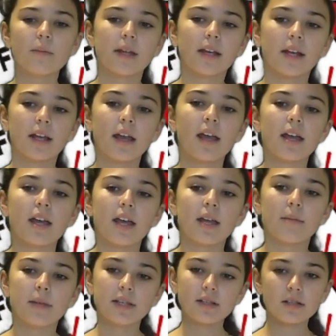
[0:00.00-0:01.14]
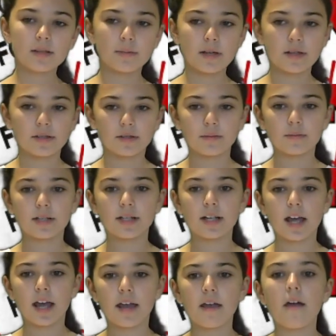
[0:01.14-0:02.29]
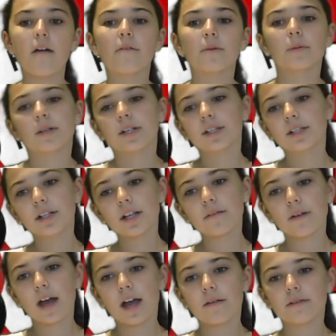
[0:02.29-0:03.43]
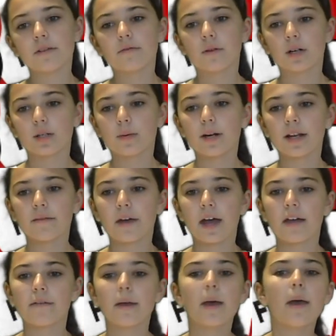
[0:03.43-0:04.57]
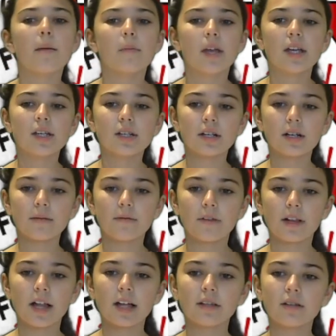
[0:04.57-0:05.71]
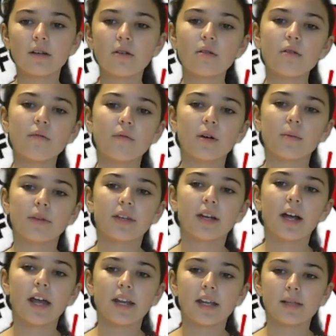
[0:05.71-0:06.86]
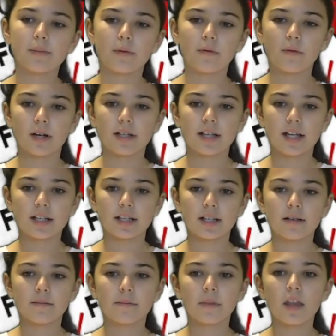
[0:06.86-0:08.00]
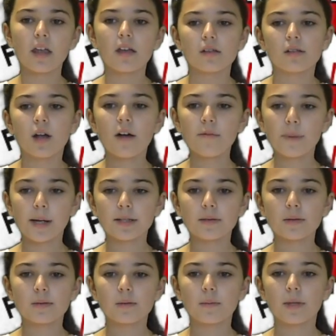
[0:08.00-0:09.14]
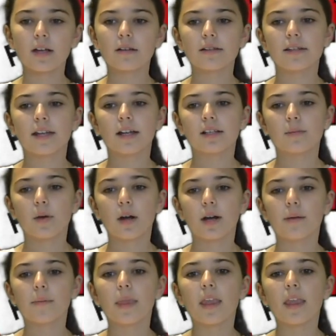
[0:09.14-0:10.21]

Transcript: meeting in Mr. Smith's room today from 3.35 to 4.25. Make sure to fill out the Google form with your ideas before attending. Soft pretzels will be on sale tomorrow.